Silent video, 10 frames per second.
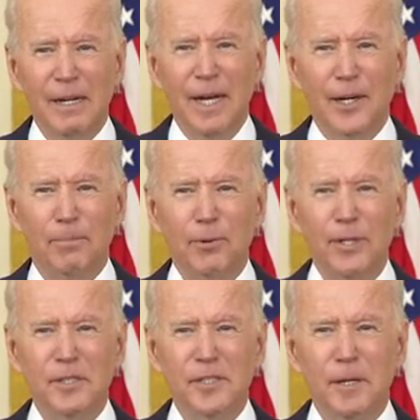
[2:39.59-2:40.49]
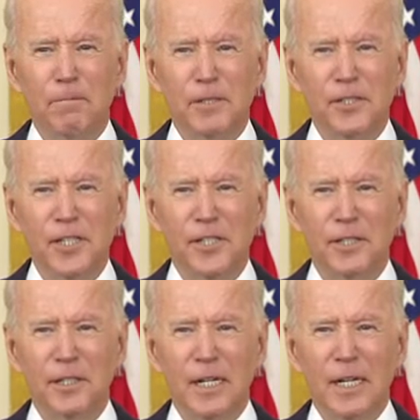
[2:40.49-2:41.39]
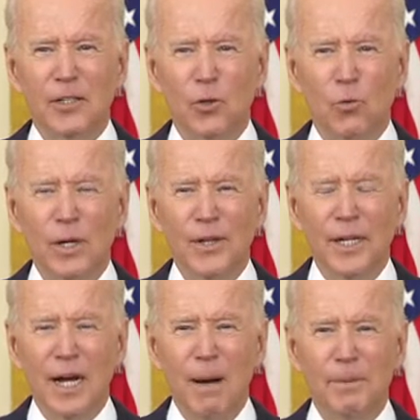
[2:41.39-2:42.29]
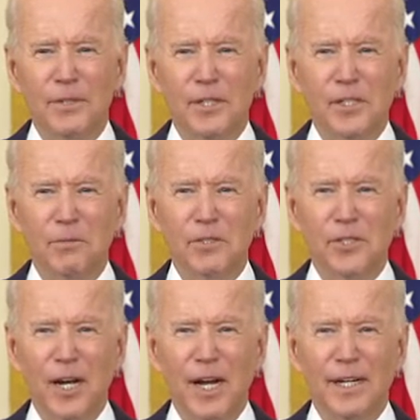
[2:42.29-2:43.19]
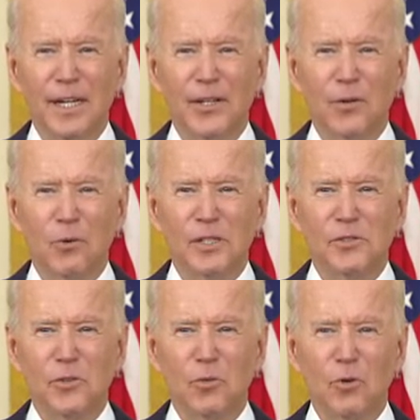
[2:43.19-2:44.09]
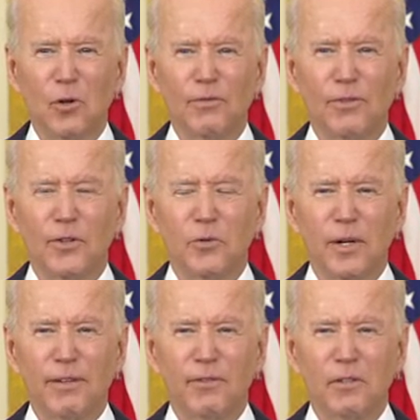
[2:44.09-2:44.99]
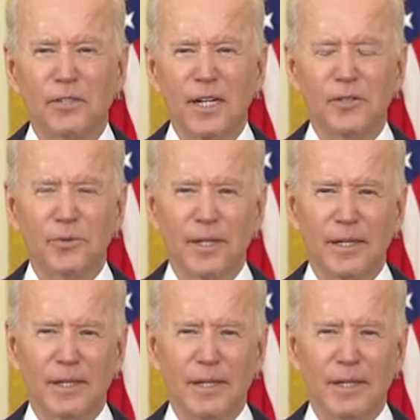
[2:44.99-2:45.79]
and to put us in a position to win the competition with China and the rest of the world for the 21st century.